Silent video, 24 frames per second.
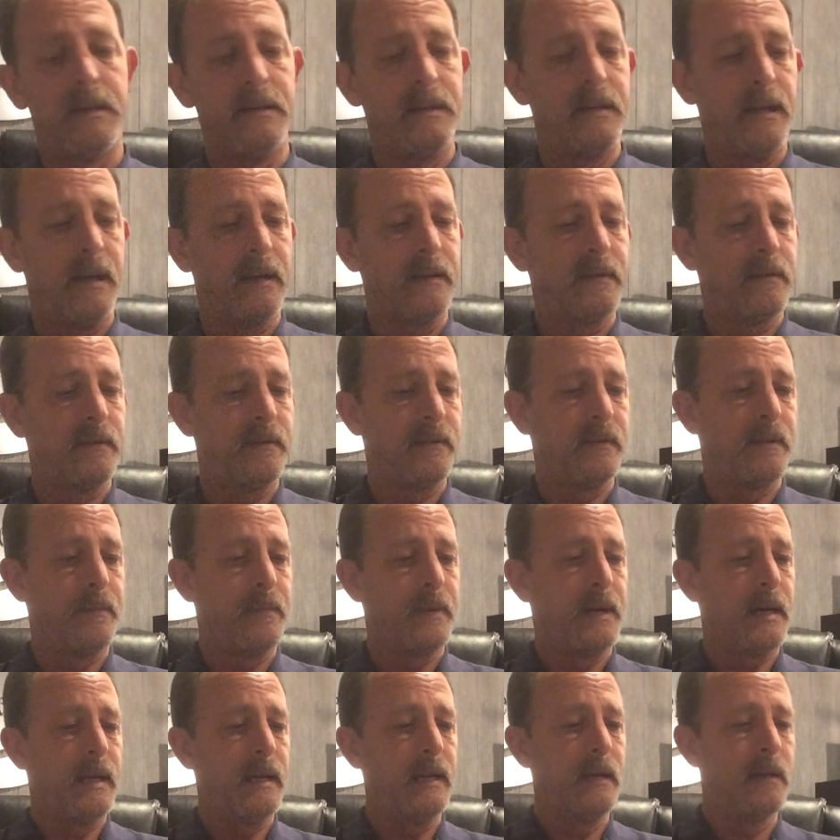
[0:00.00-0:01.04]
a text to
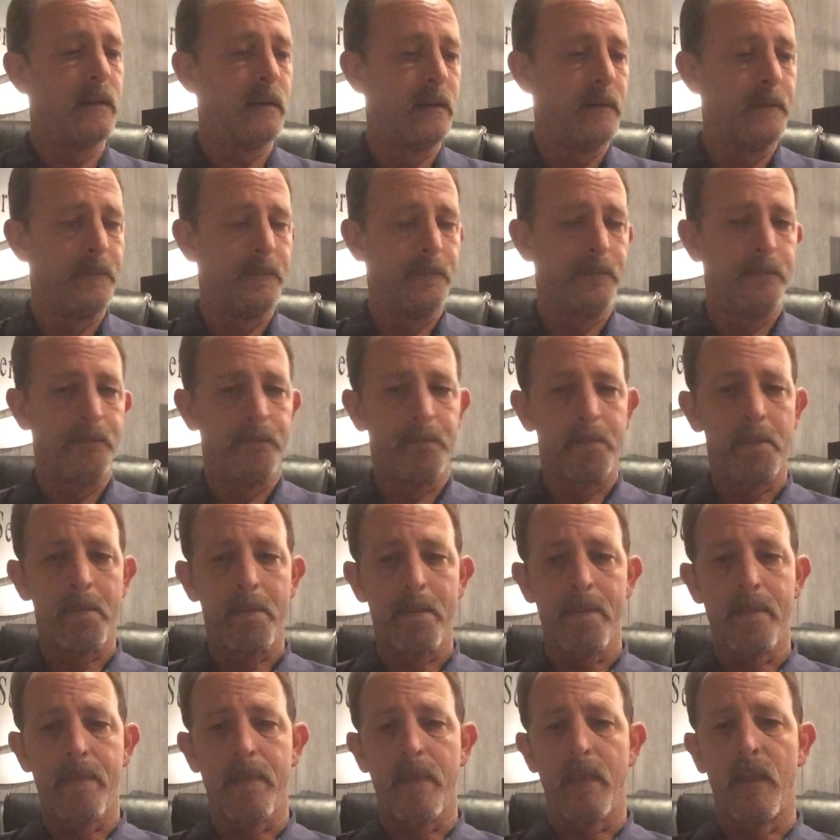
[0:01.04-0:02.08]
somebody,
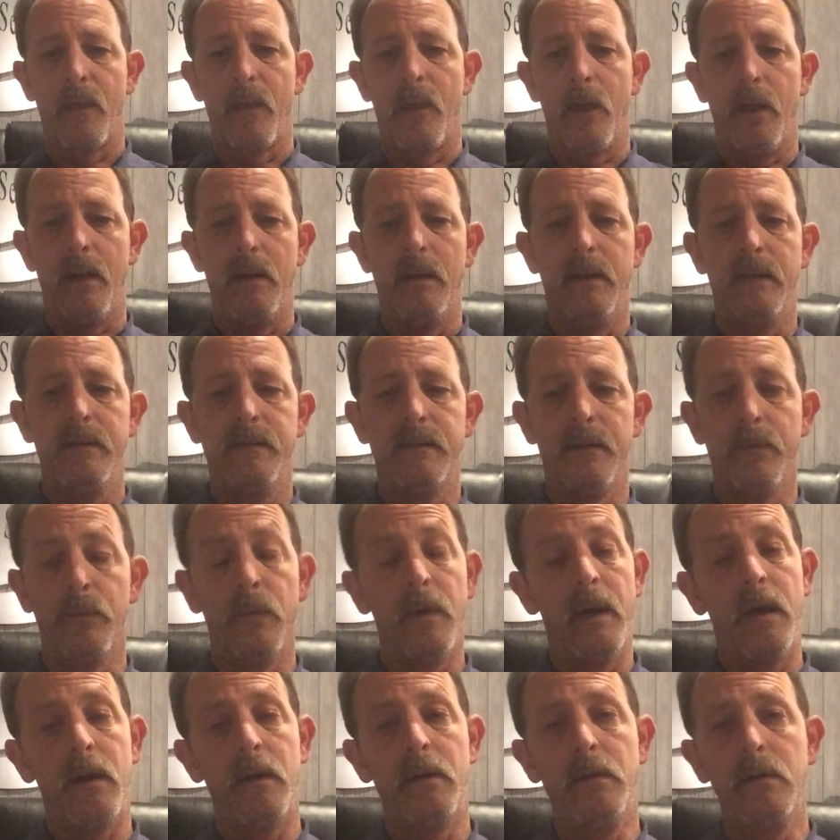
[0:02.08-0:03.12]
and he said,
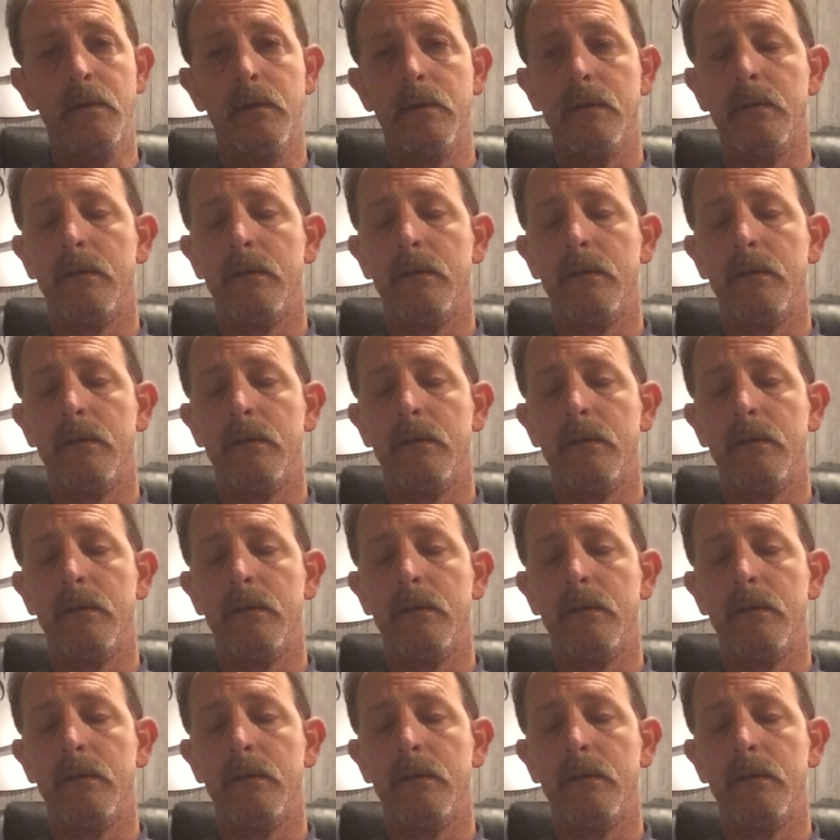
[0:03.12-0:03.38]
well,